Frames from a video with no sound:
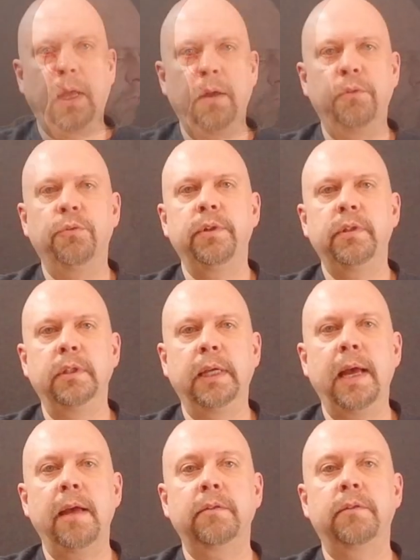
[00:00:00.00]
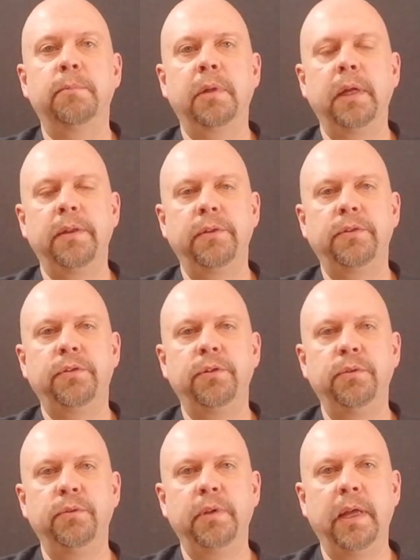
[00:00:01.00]
I was recently asked to play this
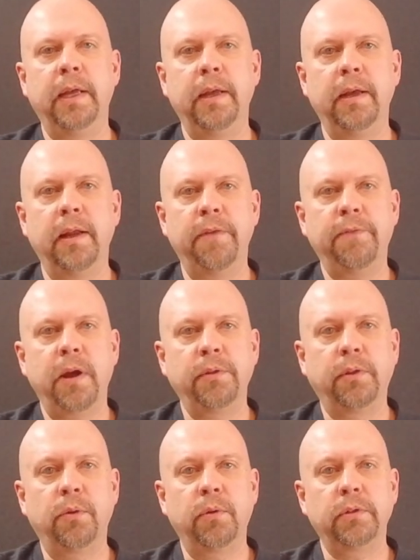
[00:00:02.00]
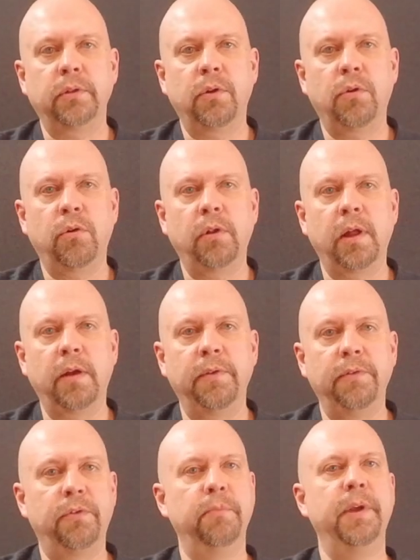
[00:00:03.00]
tune, and I found that there wasn't a whole lot of
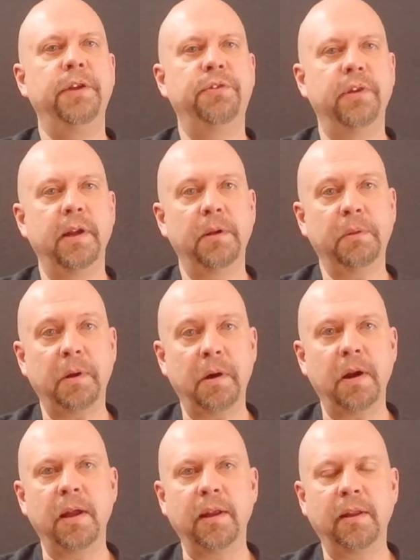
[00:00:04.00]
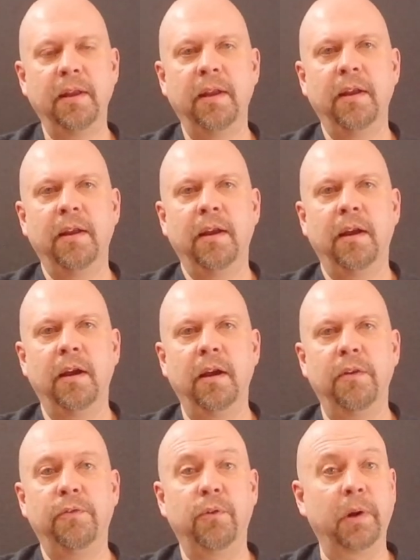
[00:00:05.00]
information out there on it.
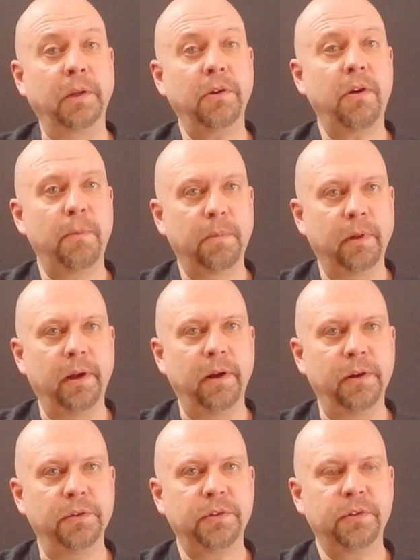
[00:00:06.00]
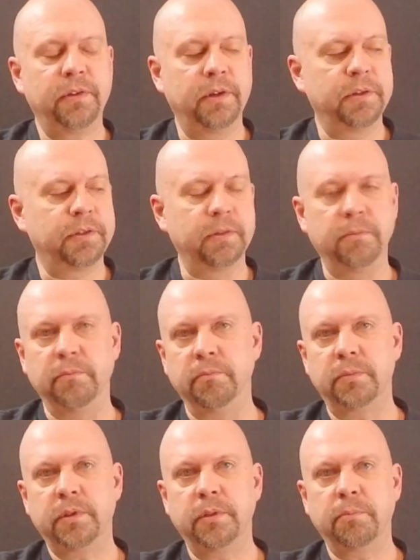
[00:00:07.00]
For guitar players, there's
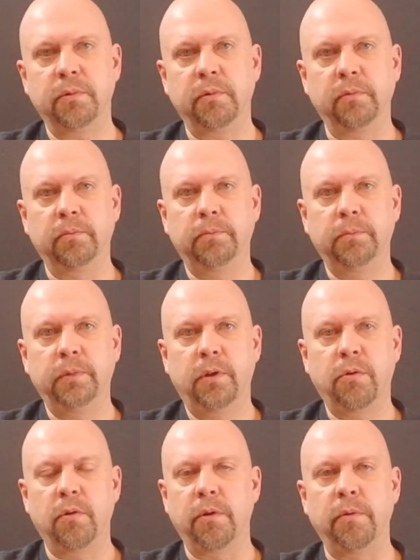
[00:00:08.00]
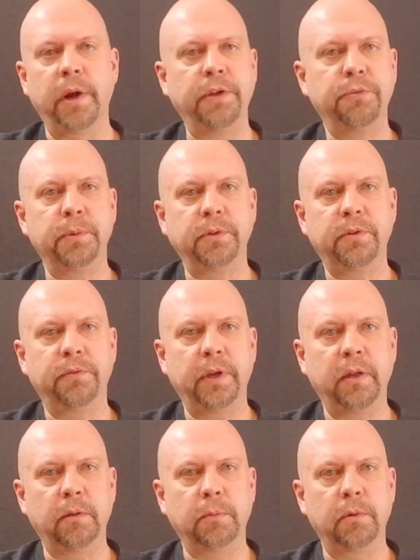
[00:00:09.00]
some simple chord arrangements
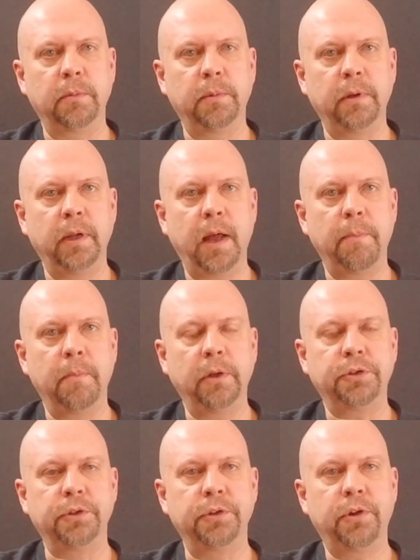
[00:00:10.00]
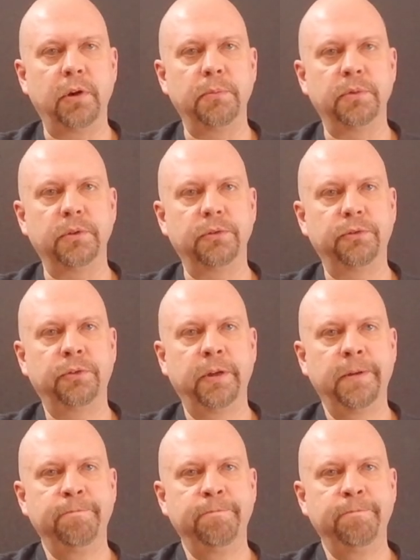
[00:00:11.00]
available, but not much in terms of